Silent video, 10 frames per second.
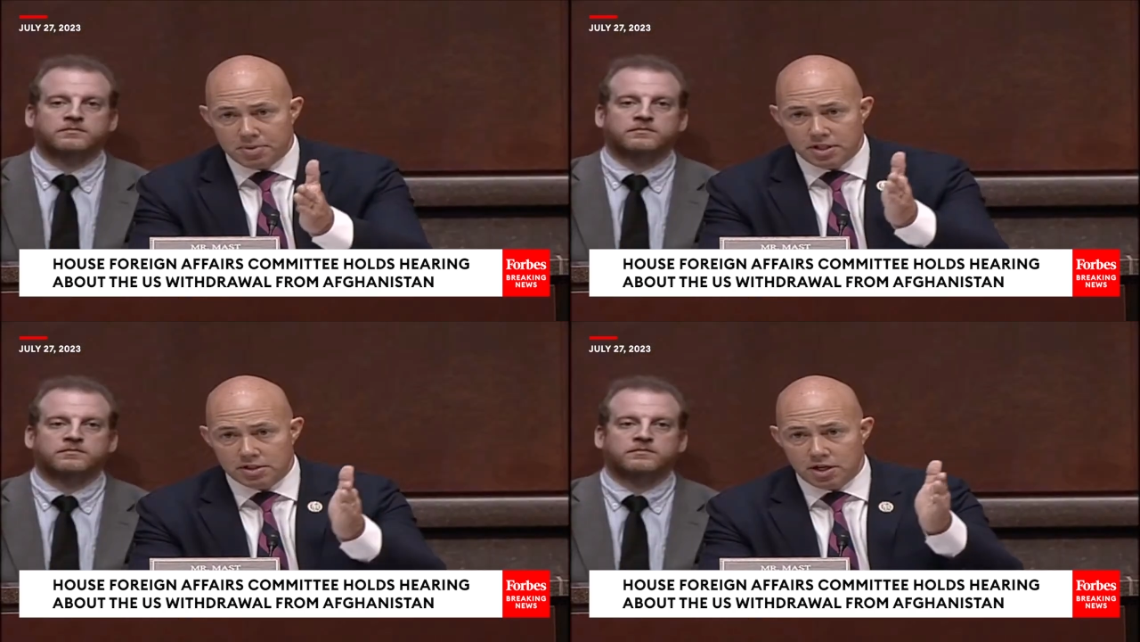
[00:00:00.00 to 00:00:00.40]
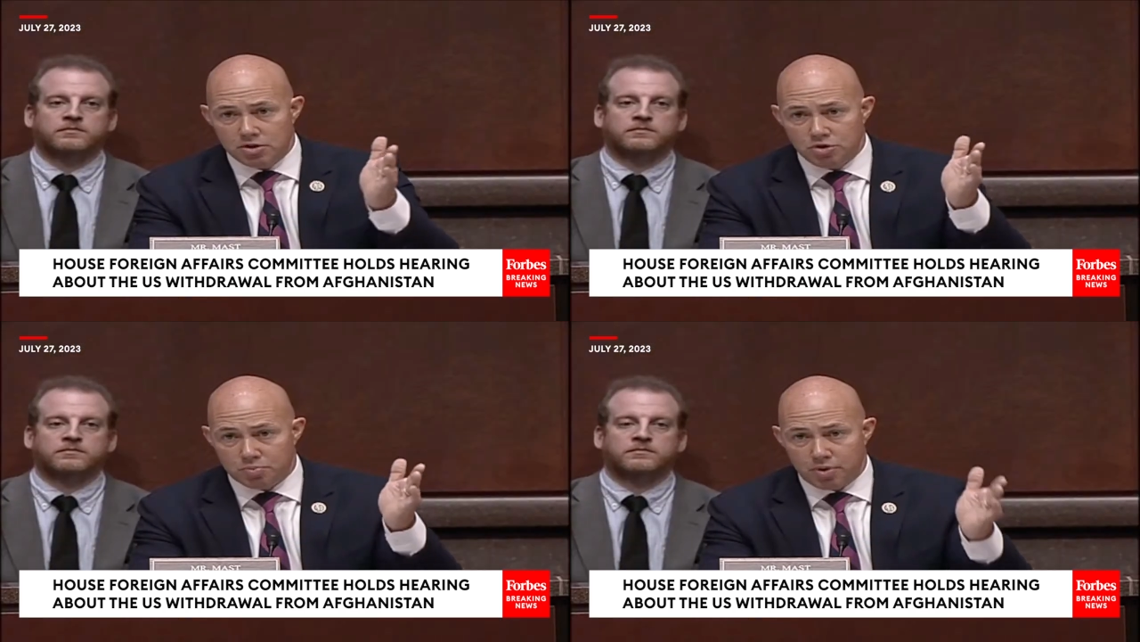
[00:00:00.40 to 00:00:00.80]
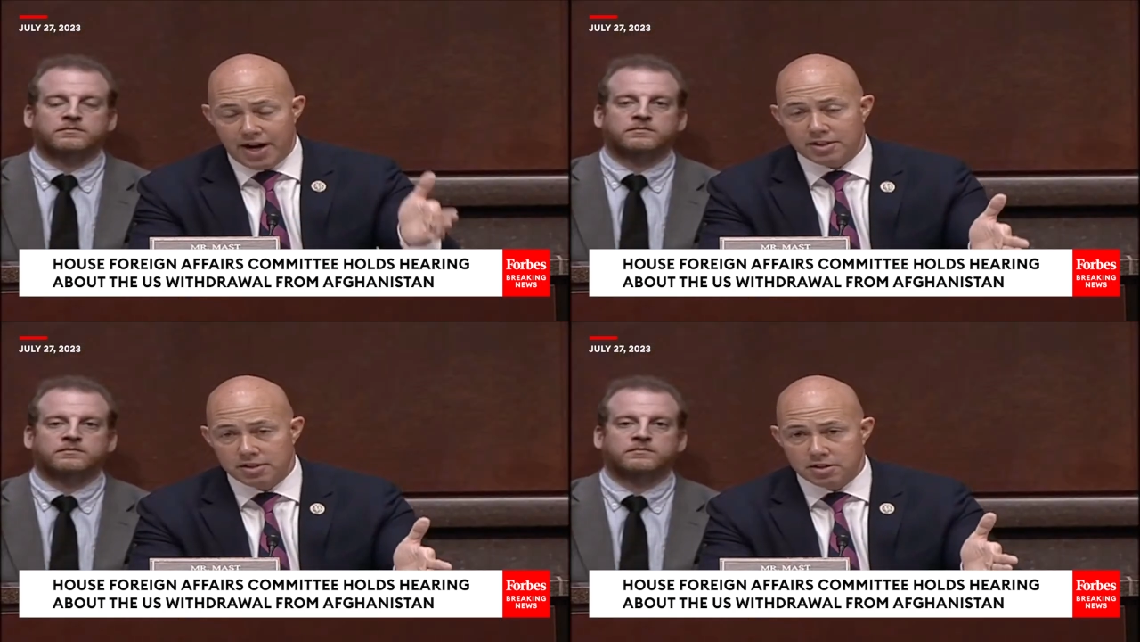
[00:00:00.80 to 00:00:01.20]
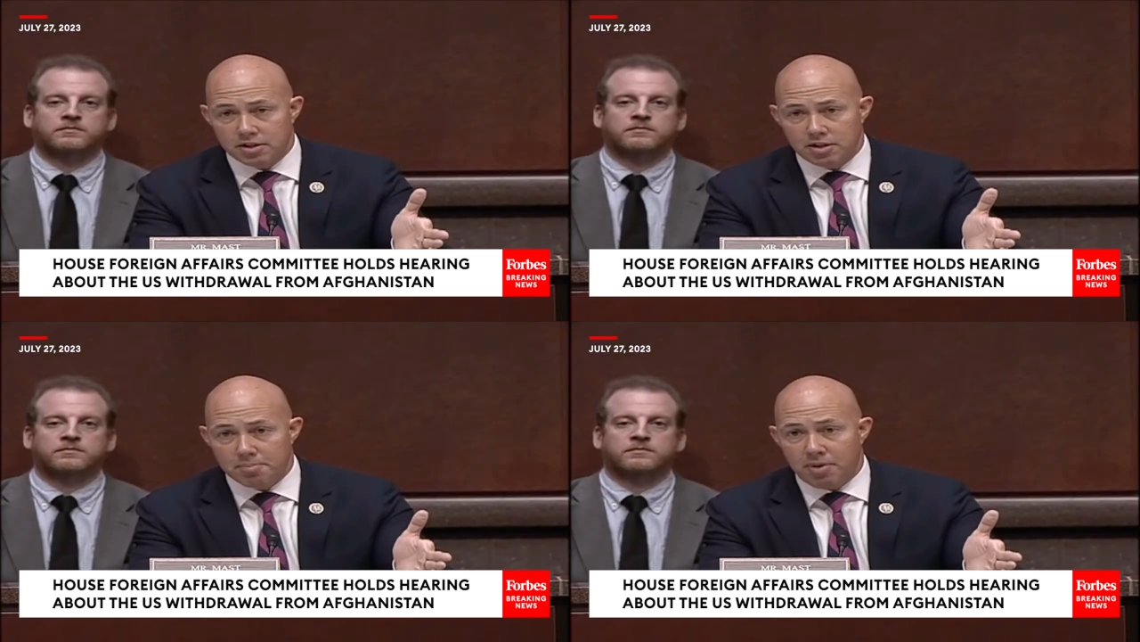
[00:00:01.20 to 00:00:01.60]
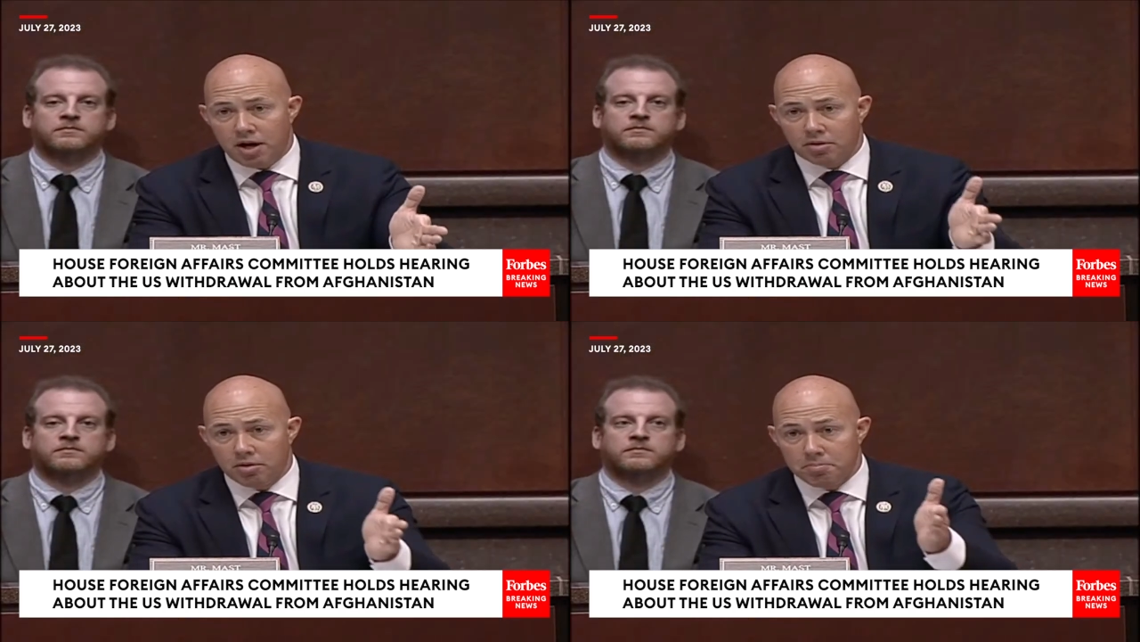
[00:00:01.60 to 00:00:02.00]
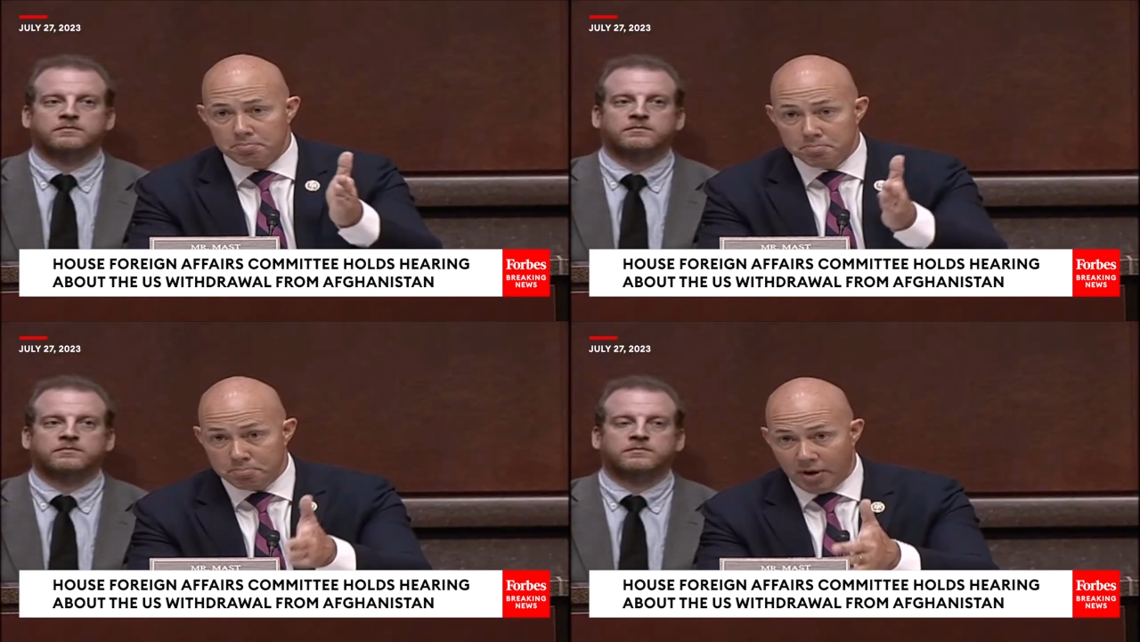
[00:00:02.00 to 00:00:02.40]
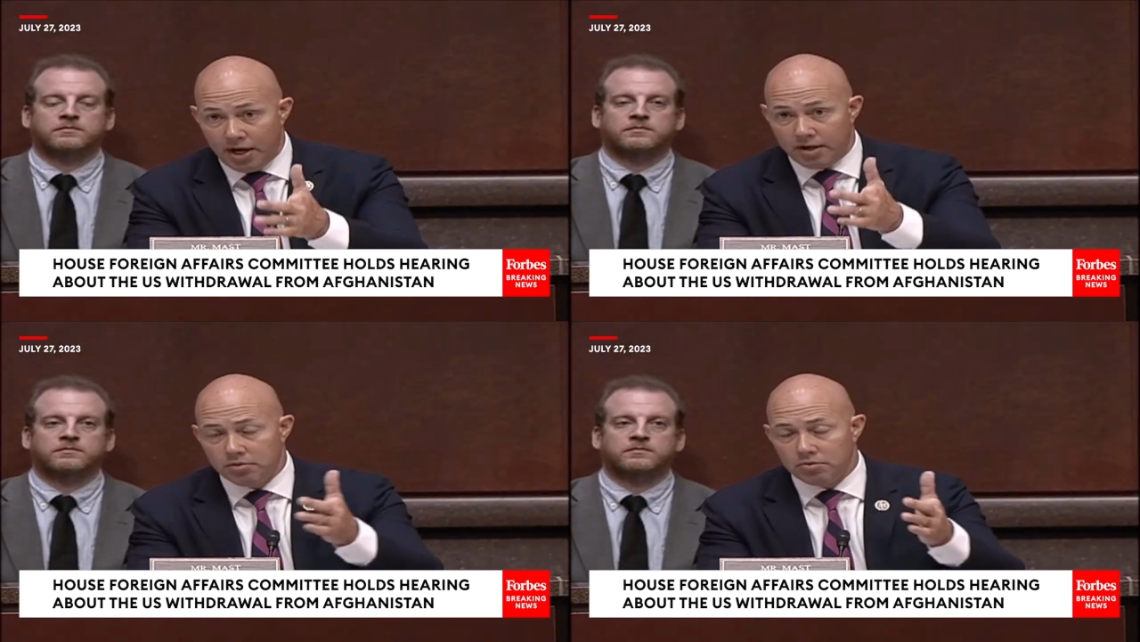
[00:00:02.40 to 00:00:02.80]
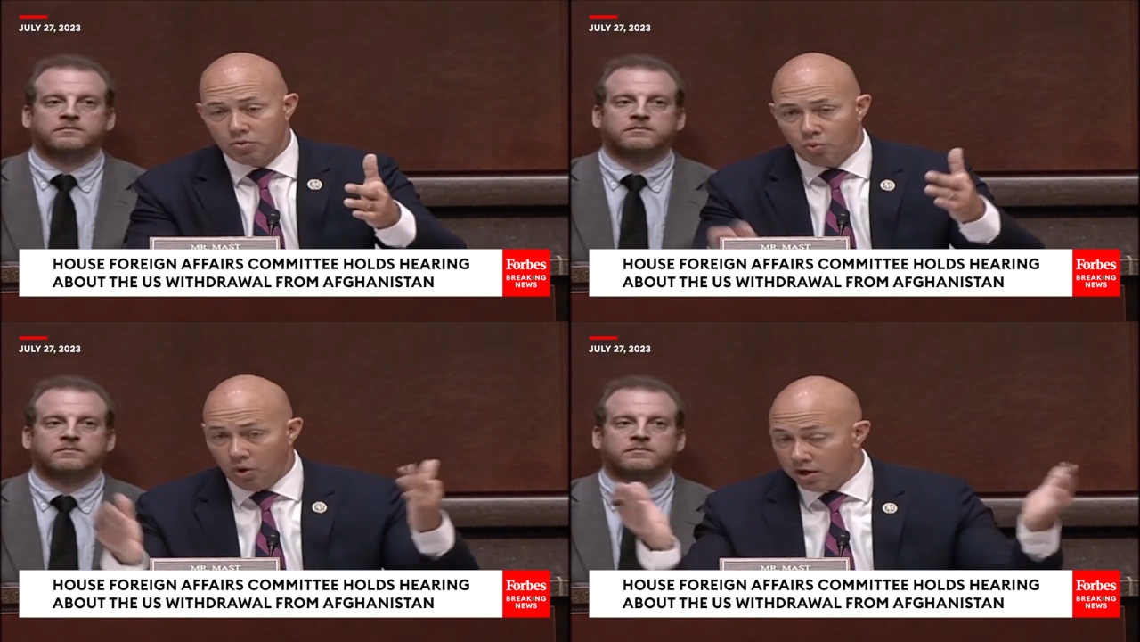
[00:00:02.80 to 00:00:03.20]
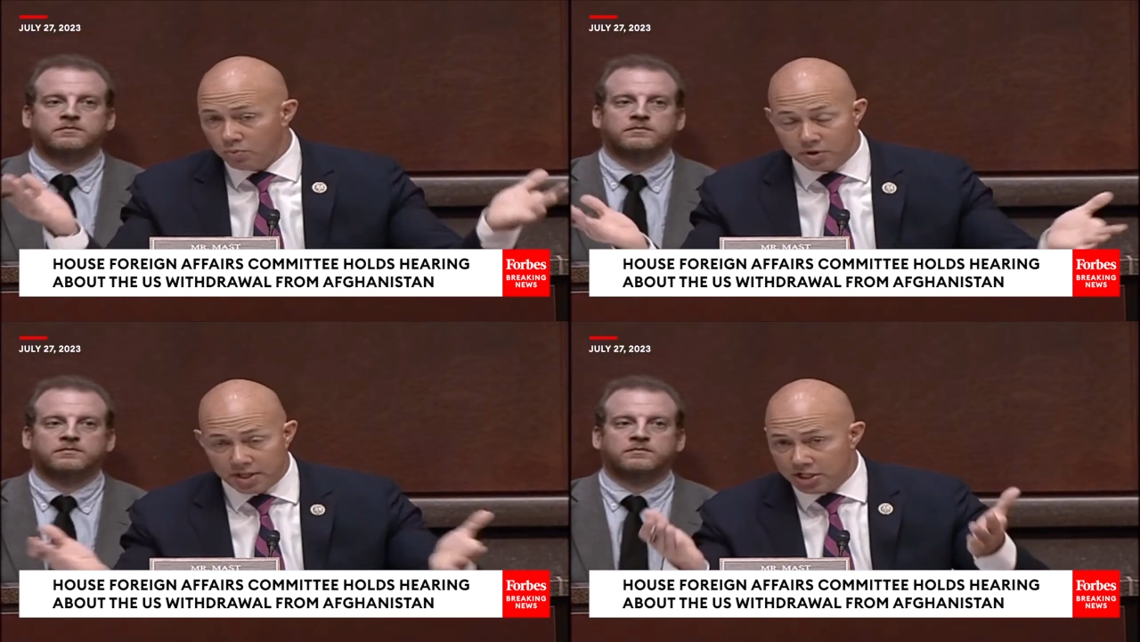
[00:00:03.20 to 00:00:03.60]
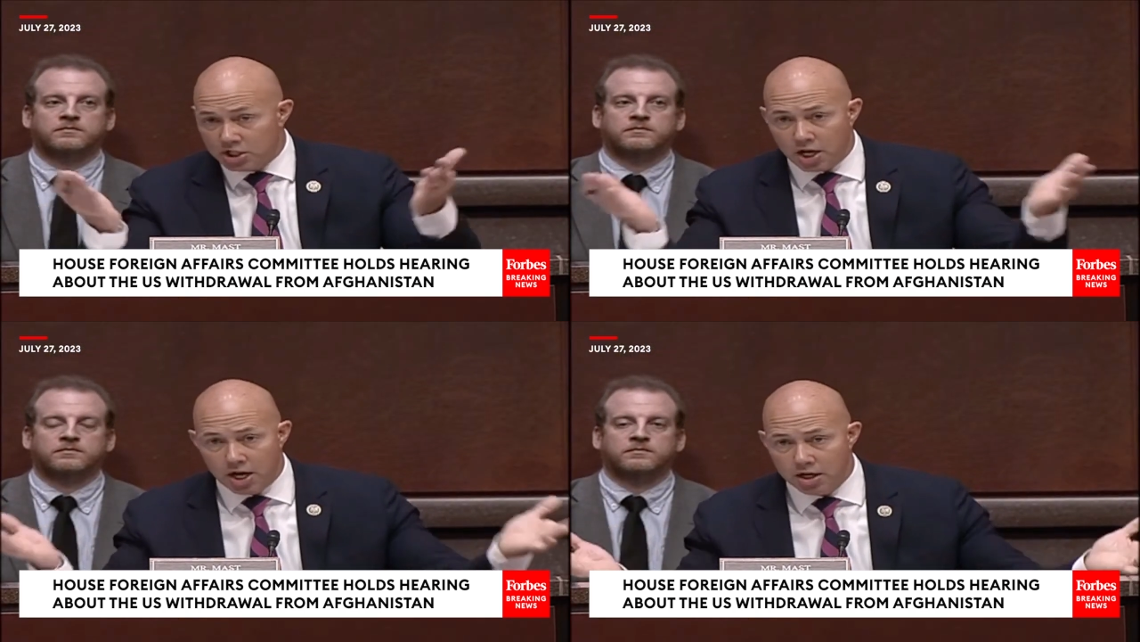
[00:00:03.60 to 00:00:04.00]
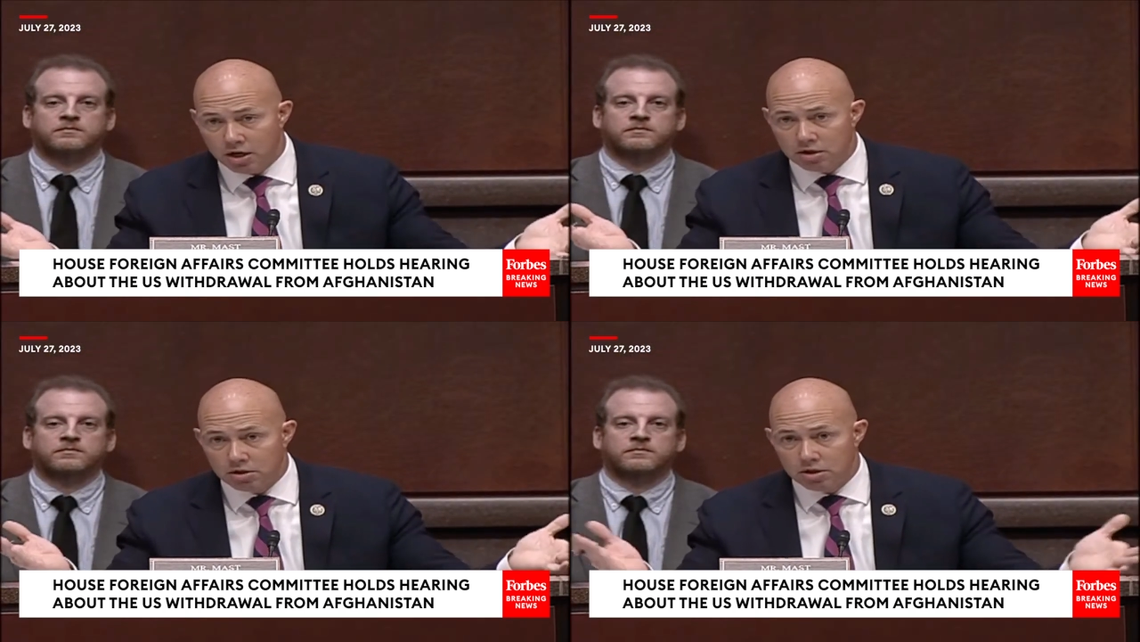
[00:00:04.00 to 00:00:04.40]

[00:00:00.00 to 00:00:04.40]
Speaker 1: based on you practiced this at Bagram, but what with HKIA?